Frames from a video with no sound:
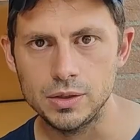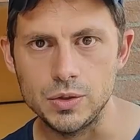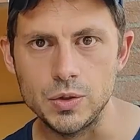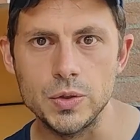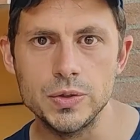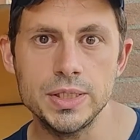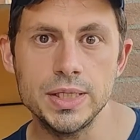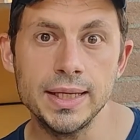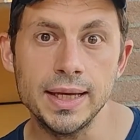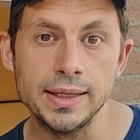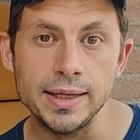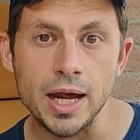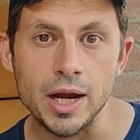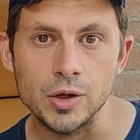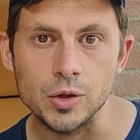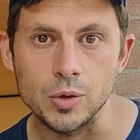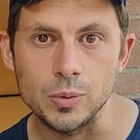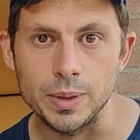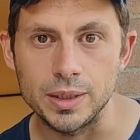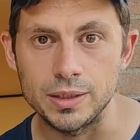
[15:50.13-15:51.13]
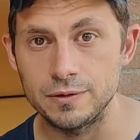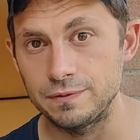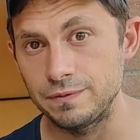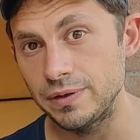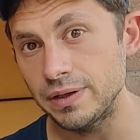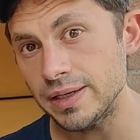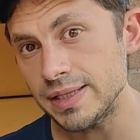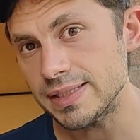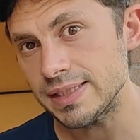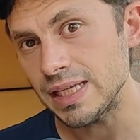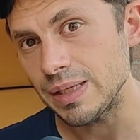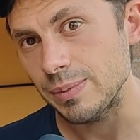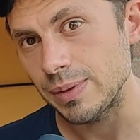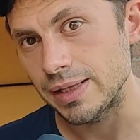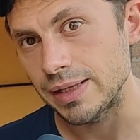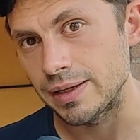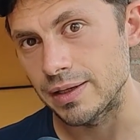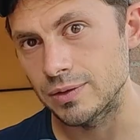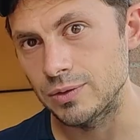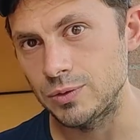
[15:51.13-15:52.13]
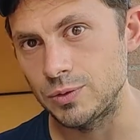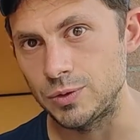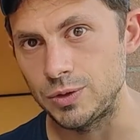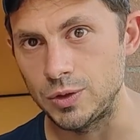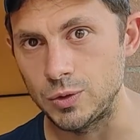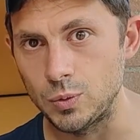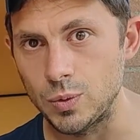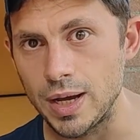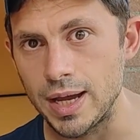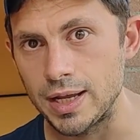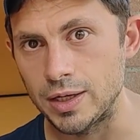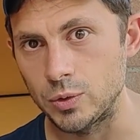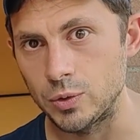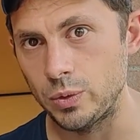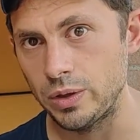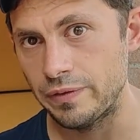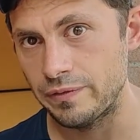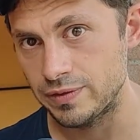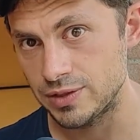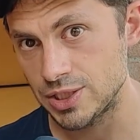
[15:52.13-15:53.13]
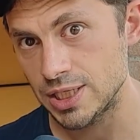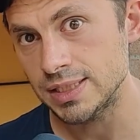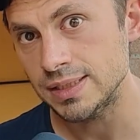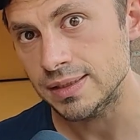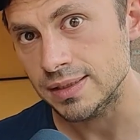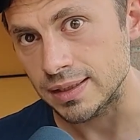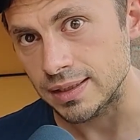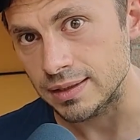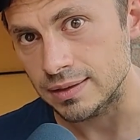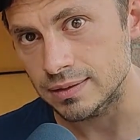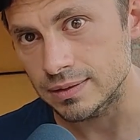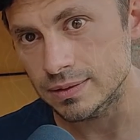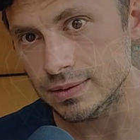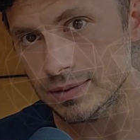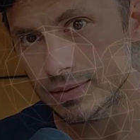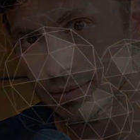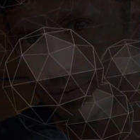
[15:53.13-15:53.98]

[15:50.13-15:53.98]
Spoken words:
Using an argument very similar to the one we have just seen,